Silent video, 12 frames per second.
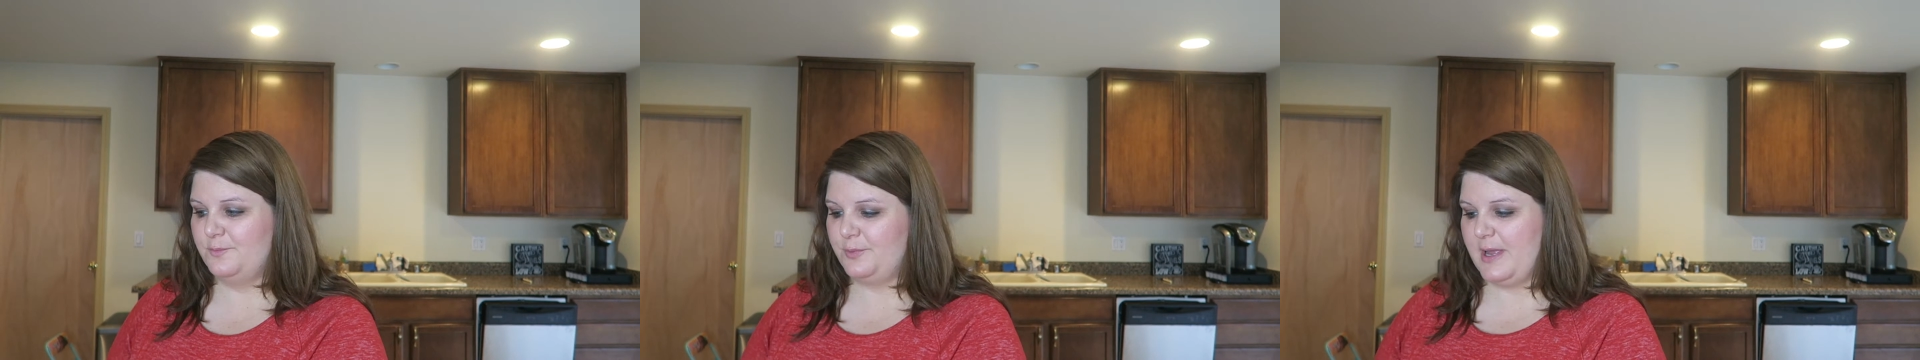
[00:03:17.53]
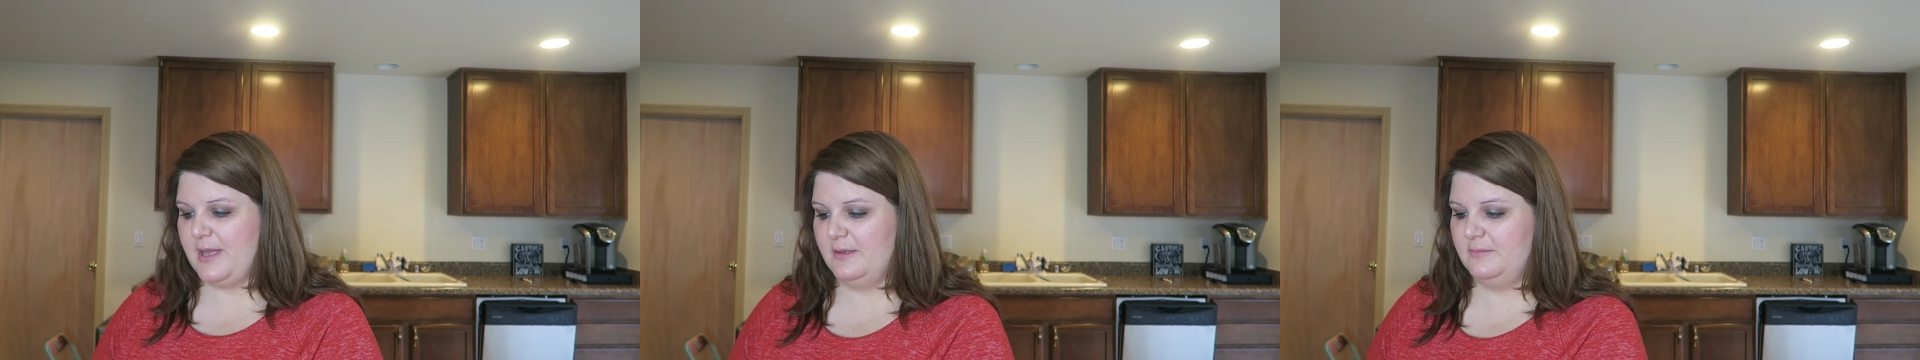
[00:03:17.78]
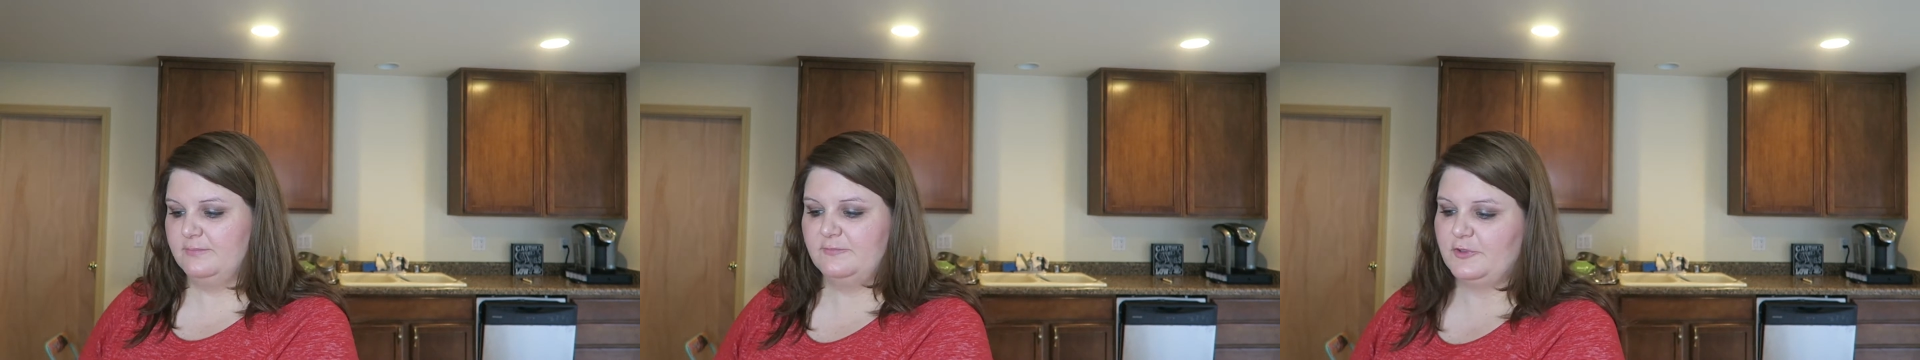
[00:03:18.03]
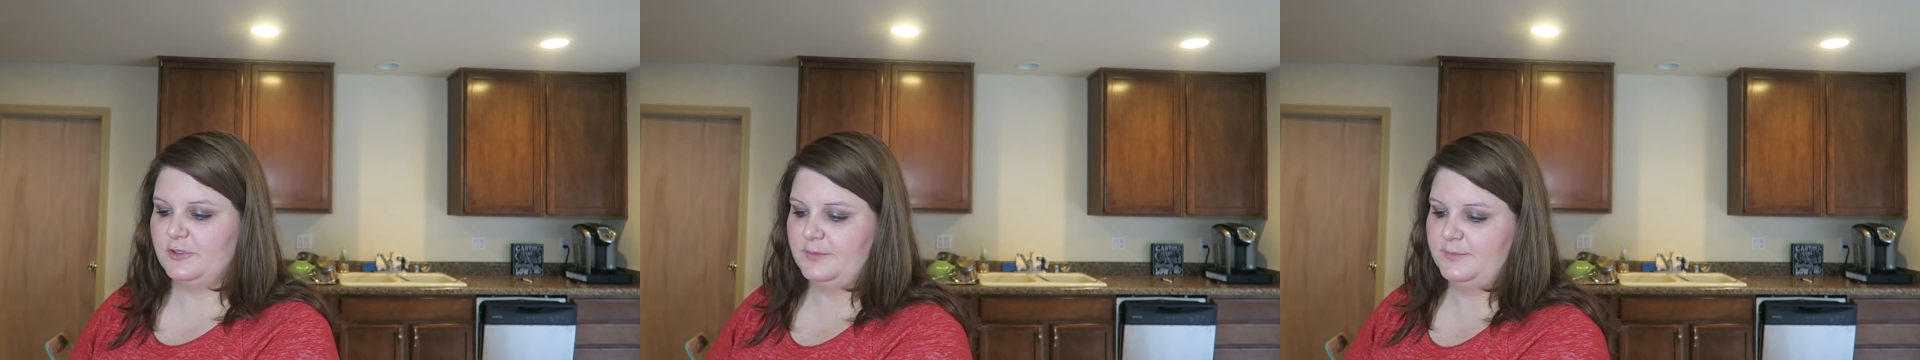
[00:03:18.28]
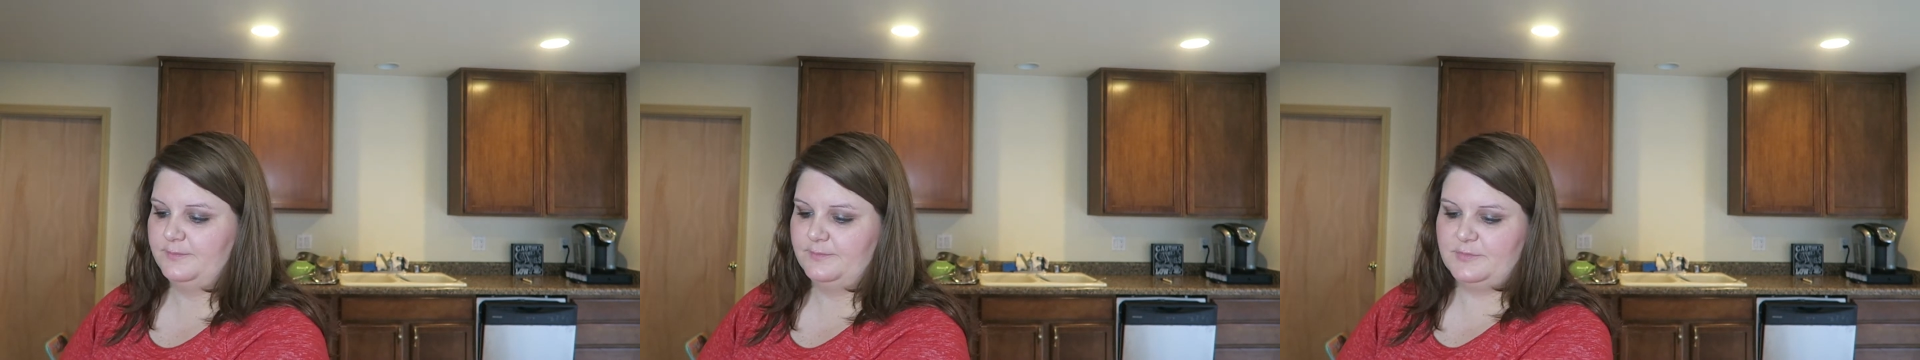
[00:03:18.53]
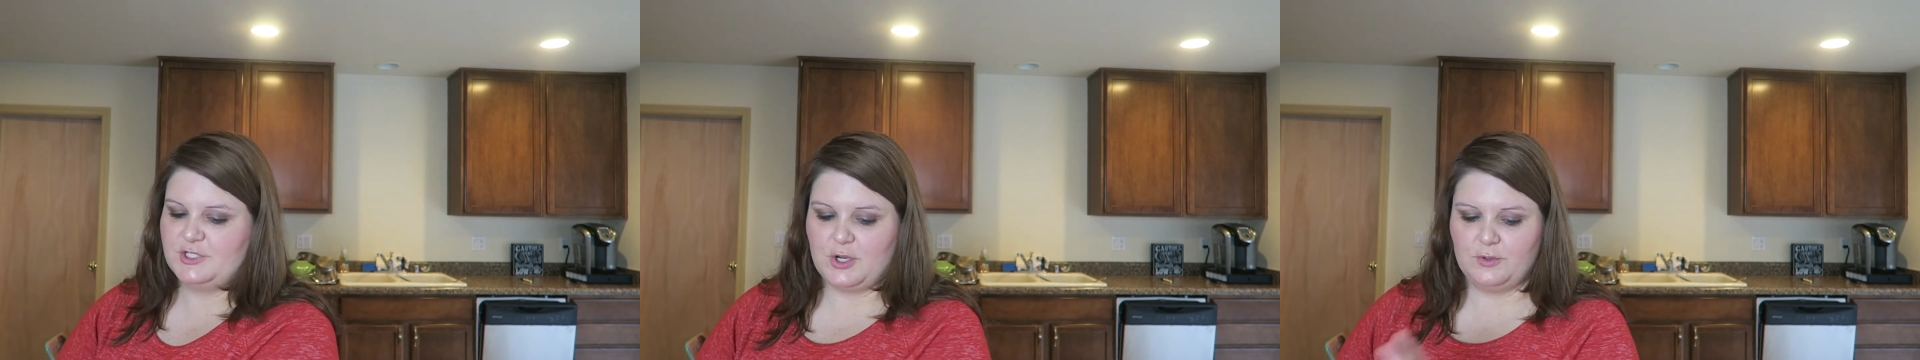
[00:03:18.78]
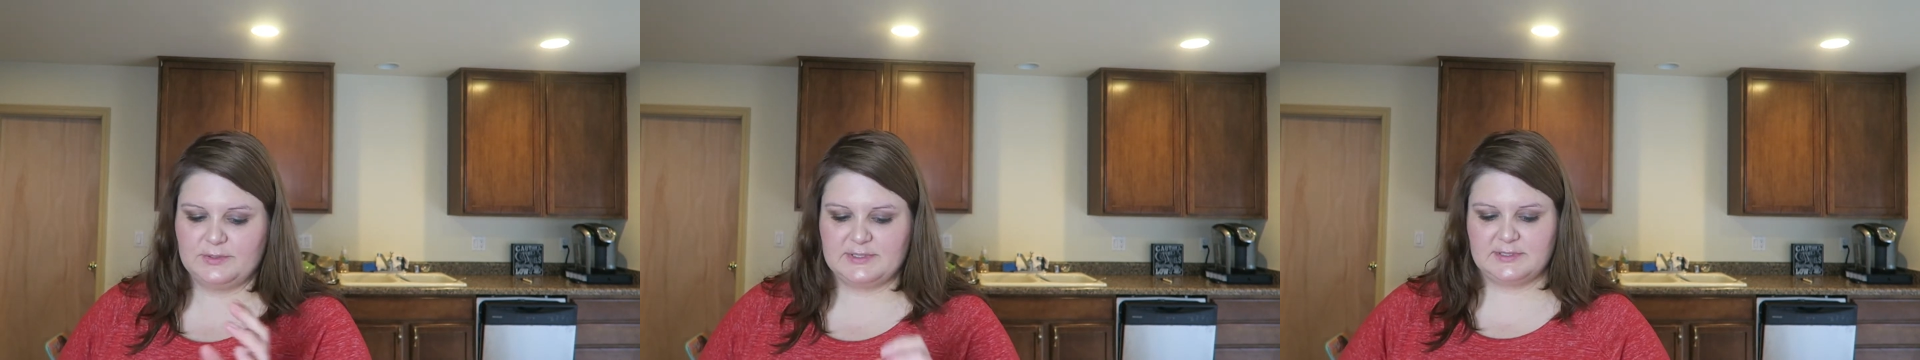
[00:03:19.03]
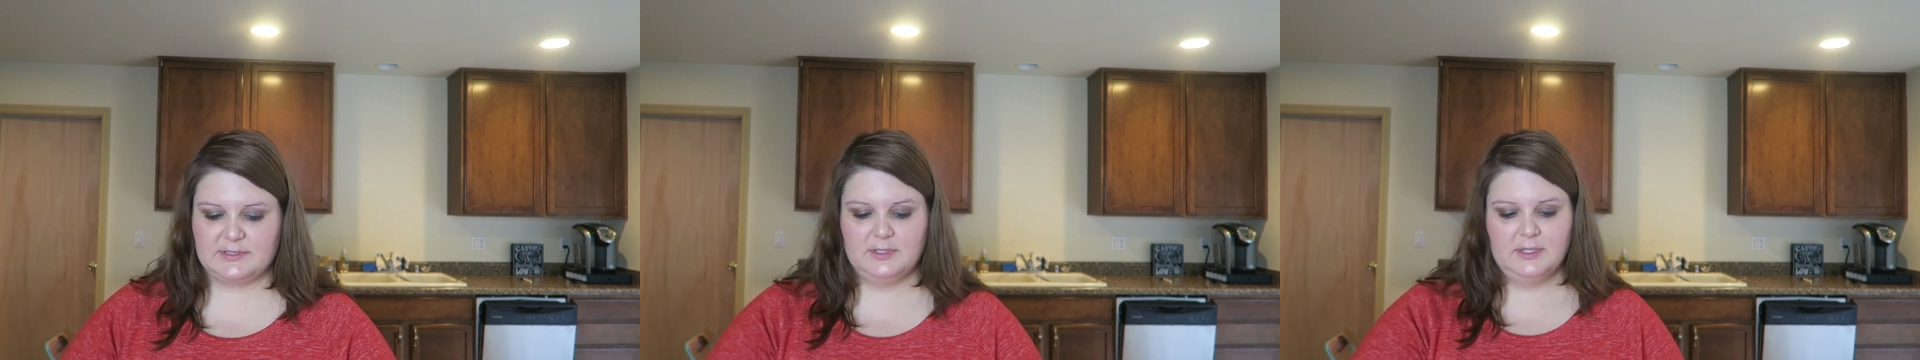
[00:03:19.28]
bread for
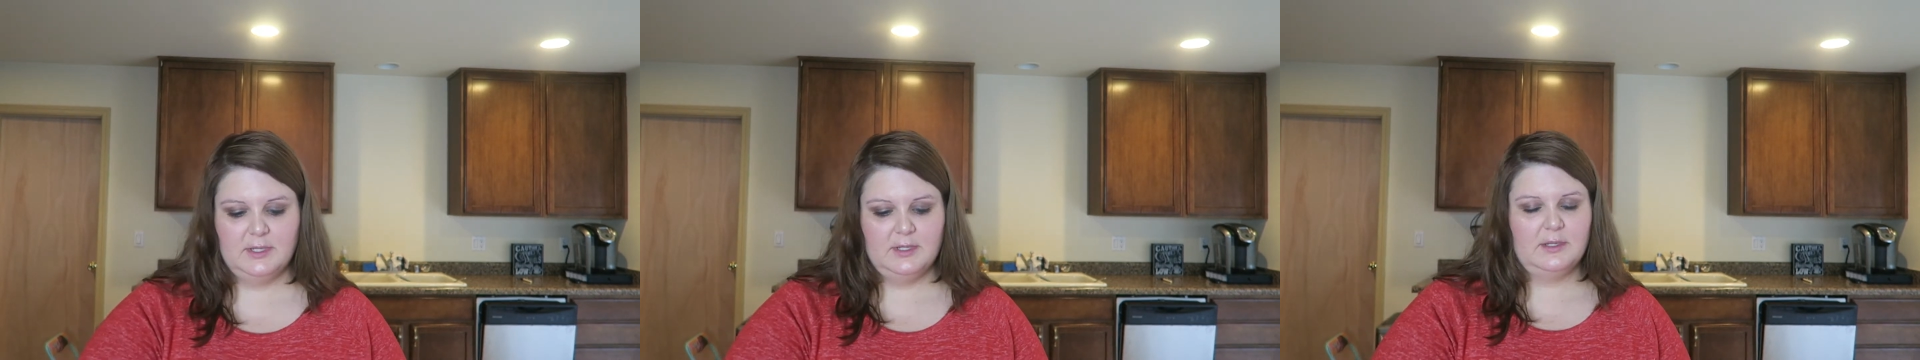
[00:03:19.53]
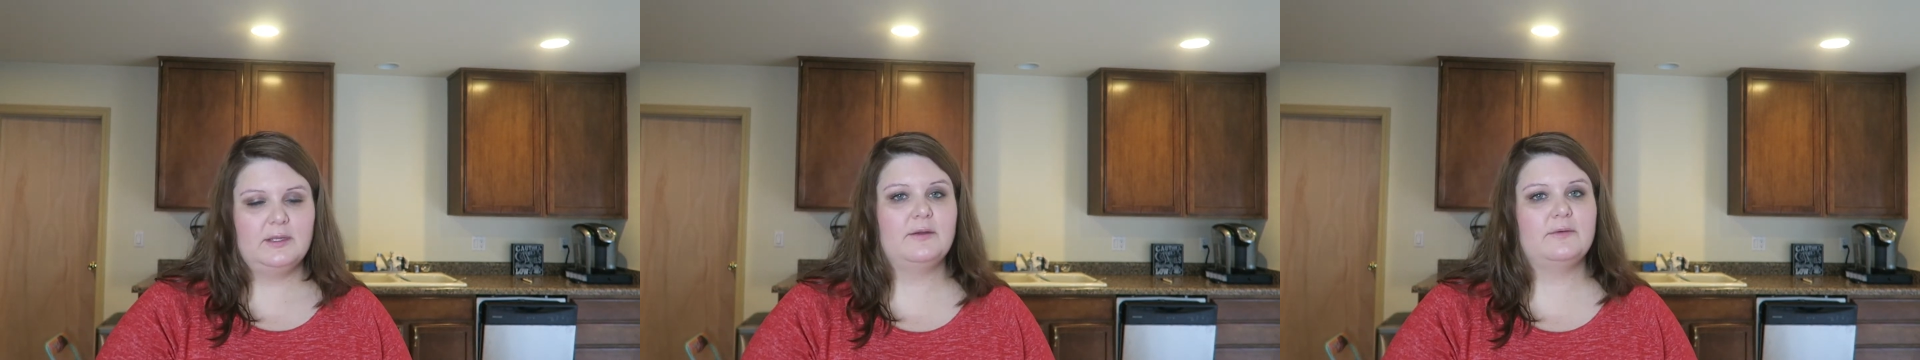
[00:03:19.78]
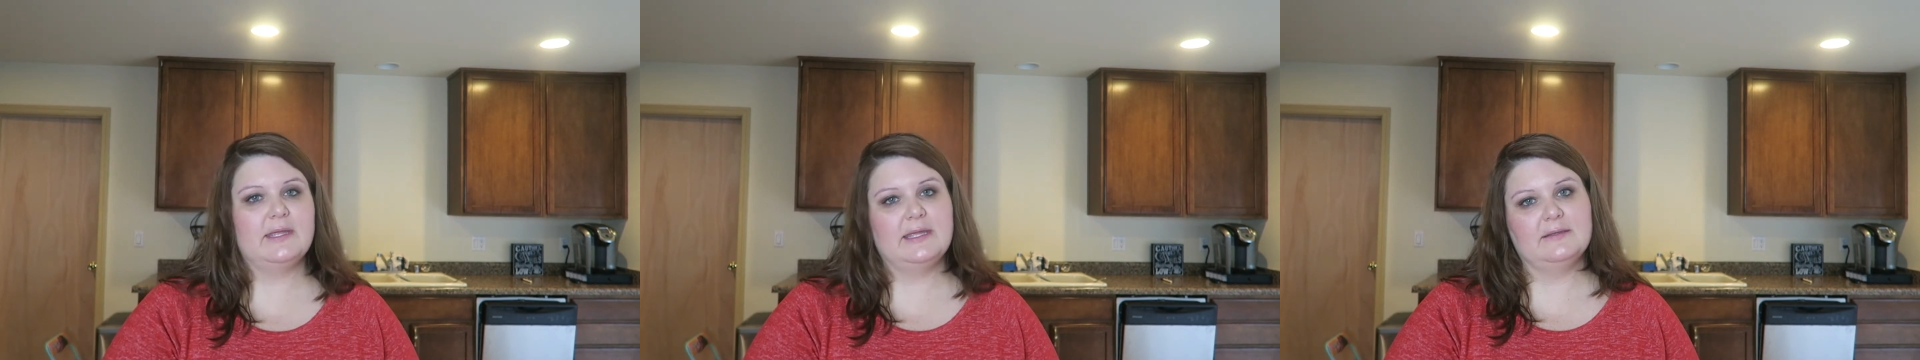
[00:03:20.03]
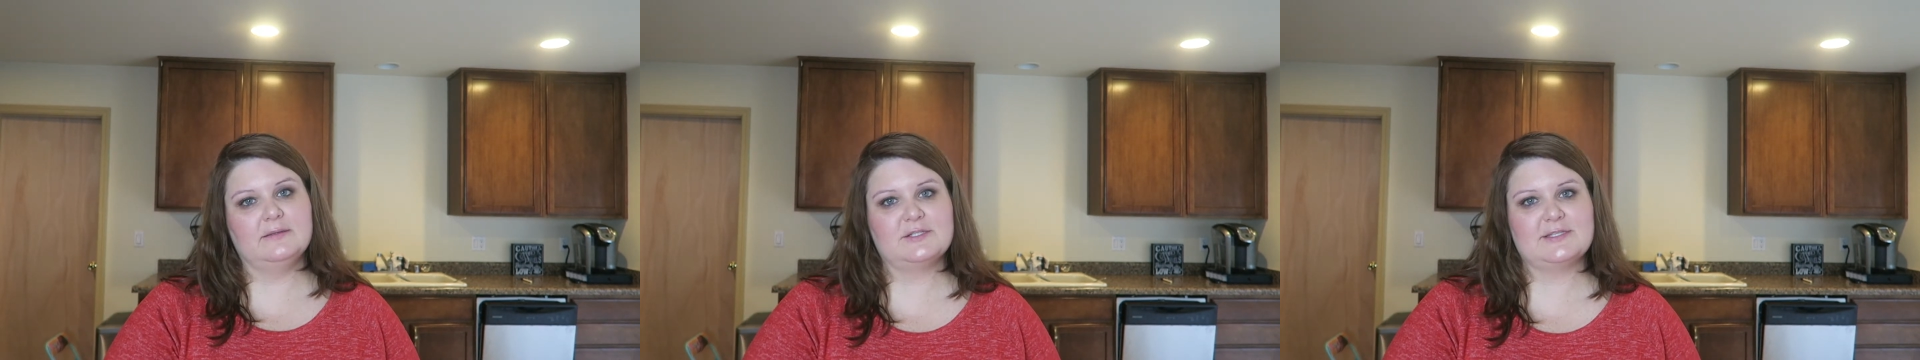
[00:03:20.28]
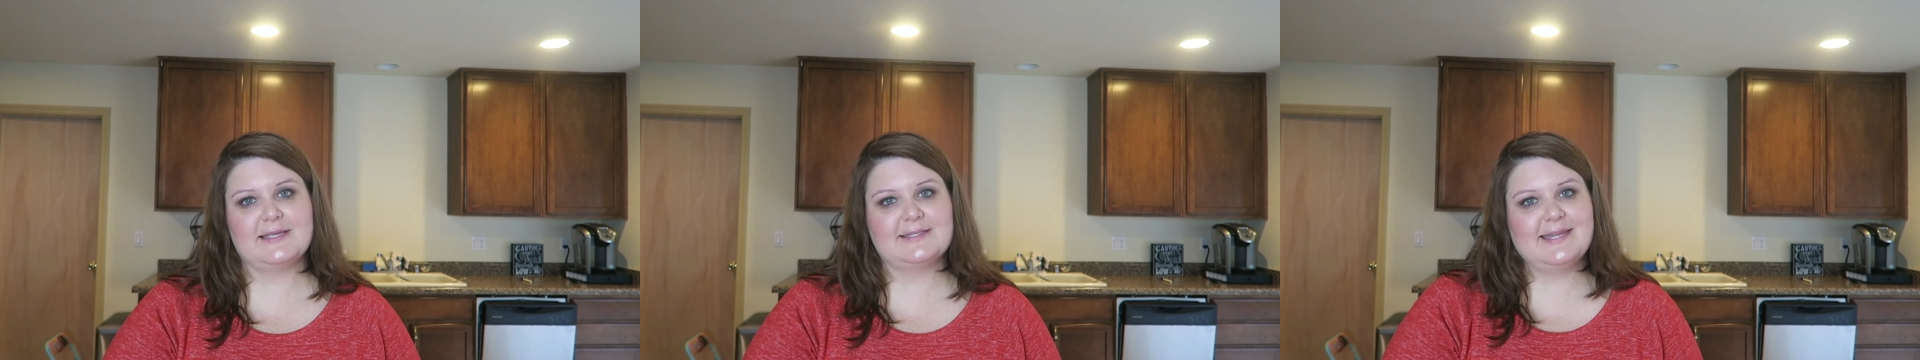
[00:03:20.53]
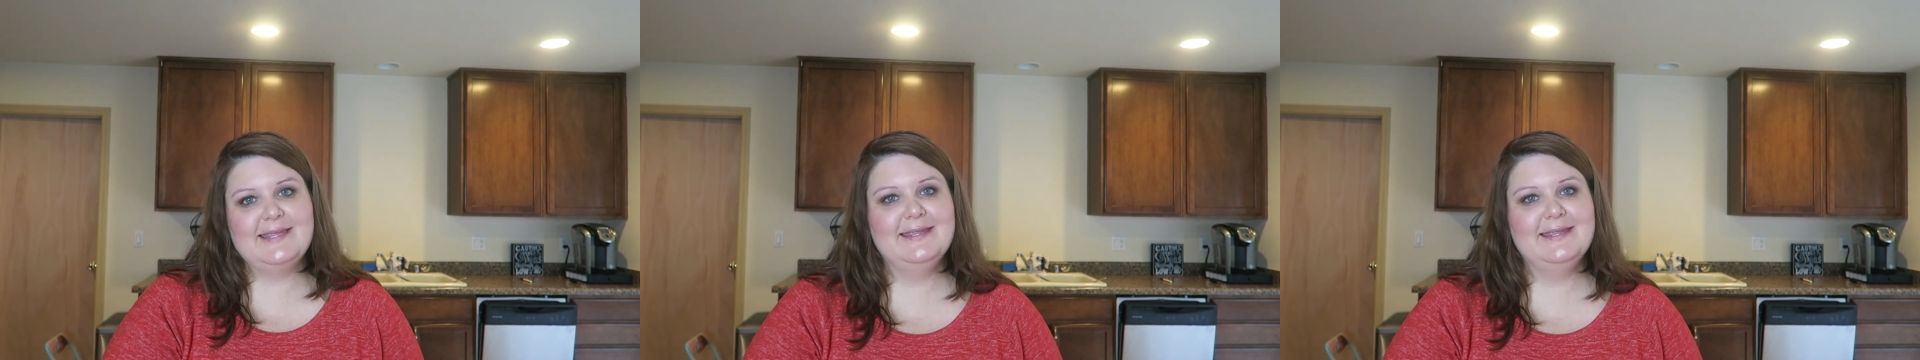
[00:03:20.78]
toast. You know, Keaton just likes to